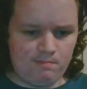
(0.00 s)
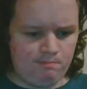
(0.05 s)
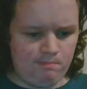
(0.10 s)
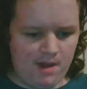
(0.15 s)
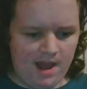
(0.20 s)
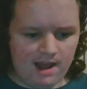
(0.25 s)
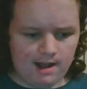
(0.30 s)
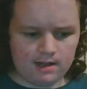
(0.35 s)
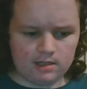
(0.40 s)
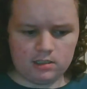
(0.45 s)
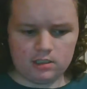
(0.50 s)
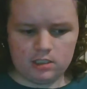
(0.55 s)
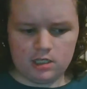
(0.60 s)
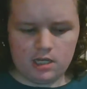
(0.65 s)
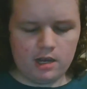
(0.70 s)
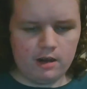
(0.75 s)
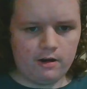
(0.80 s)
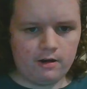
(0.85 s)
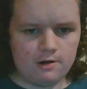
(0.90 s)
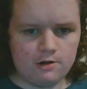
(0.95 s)
past
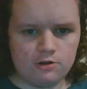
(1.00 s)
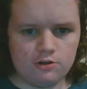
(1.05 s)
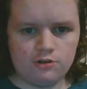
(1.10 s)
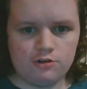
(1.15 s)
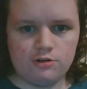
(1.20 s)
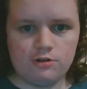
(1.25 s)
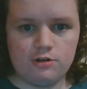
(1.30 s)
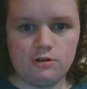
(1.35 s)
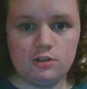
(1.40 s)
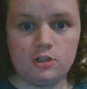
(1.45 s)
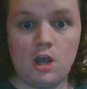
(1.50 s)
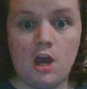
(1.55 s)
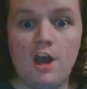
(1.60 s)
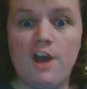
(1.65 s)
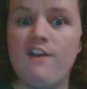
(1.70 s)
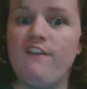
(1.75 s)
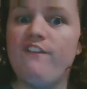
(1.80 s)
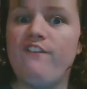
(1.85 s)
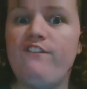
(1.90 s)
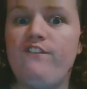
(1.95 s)
characters,
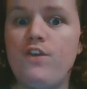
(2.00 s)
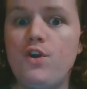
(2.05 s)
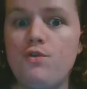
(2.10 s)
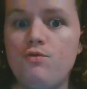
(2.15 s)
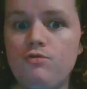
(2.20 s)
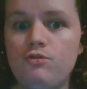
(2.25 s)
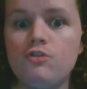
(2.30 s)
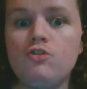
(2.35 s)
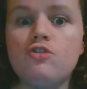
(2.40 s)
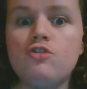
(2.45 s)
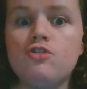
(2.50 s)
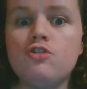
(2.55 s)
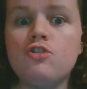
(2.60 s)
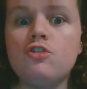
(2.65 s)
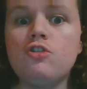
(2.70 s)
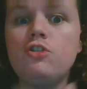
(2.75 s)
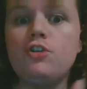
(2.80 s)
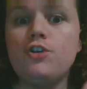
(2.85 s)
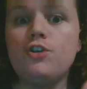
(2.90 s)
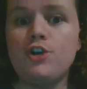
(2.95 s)

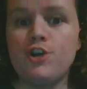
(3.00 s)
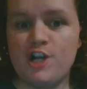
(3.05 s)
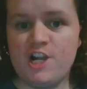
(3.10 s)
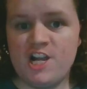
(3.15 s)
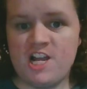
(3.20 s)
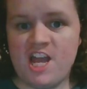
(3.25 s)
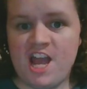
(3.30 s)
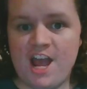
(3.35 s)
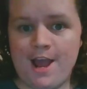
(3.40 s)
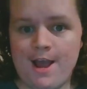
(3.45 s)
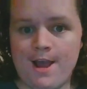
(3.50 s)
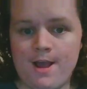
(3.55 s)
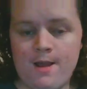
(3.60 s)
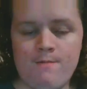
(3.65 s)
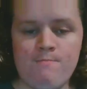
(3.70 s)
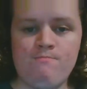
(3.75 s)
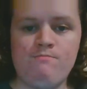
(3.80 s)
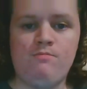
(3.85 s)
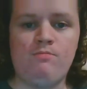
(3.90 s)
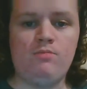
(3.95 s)
future
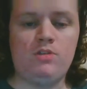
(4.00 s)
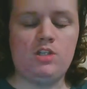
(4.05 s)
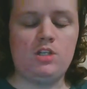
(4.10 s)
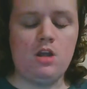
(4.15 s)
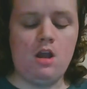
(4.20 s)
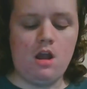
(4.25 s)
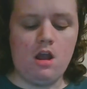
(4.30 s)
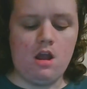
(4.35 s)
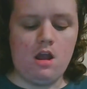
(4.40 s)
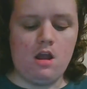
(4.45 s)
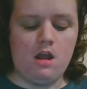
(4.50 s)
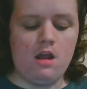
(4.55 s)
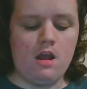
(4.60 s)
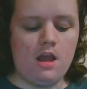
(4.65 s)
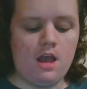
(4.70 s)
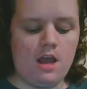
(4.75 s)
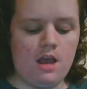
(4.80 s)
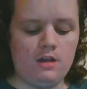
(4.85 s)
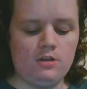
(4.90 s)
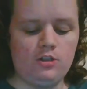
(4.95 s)
games
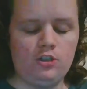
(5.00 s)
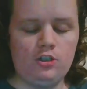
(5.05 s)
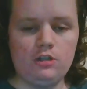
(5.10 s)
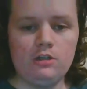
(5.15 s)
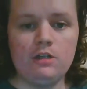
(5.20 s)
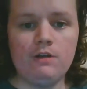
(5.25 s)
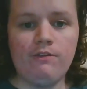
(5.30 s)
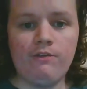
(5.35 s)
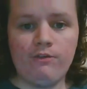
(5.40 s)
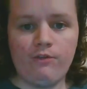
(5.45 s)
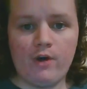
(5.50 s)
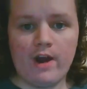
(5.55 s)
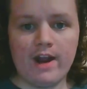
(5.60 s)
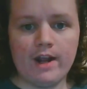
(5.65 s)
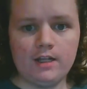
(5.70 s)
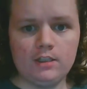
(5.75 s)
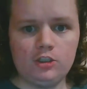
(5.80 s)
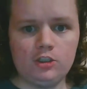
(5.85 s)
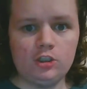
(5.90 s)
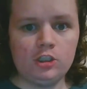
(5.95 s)
into the
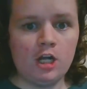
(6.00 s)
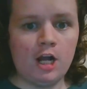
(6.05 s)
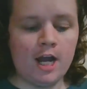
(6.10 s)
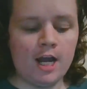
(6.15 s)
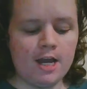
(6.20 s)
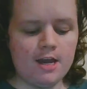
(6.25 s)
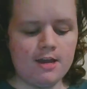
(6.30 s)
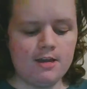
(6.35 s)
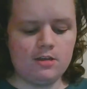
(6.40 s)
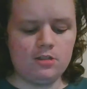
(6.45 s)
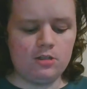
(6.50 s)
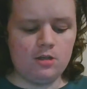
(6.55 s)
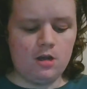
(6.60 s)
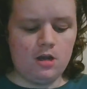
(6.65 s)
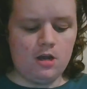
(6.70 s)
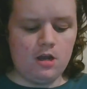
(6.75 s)
franchise,